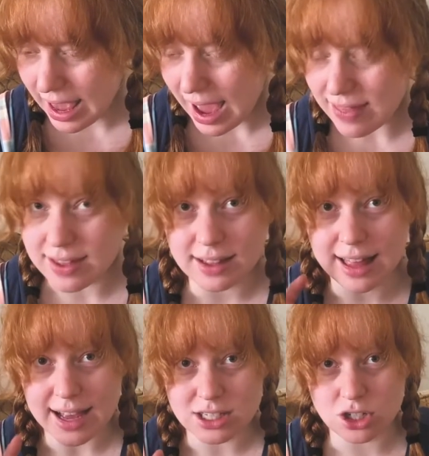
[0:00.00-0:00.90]
And then the
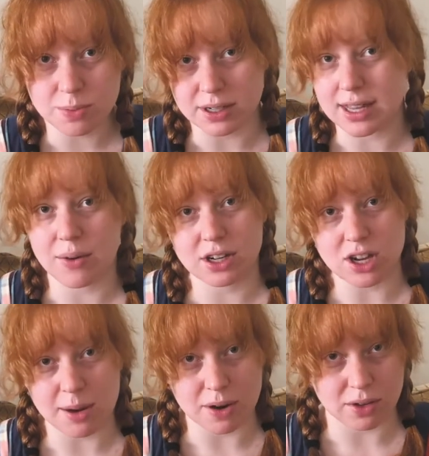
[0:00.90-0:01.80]
last two books I want to
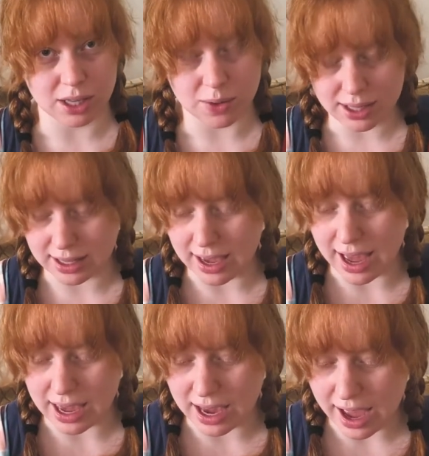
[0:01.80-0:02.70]
talk about really quickly, I